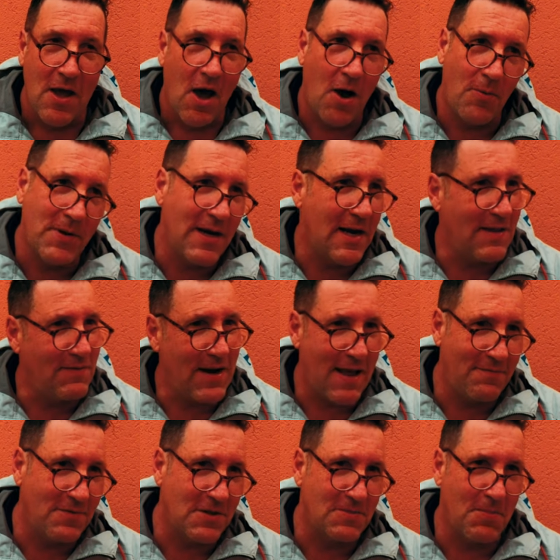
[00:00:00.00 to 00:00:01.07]
Oh, we don't even
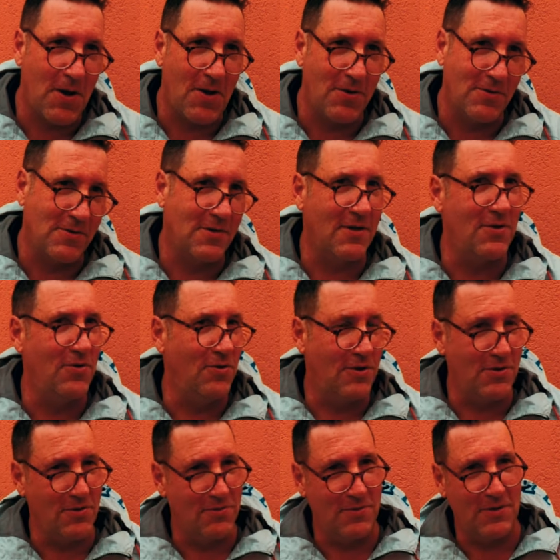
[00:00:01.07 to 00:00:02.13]
have the spokes, so you
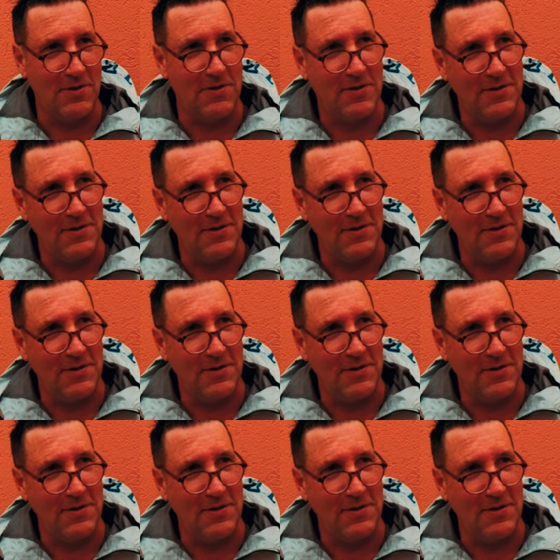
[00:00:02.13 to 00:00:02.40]
can do it.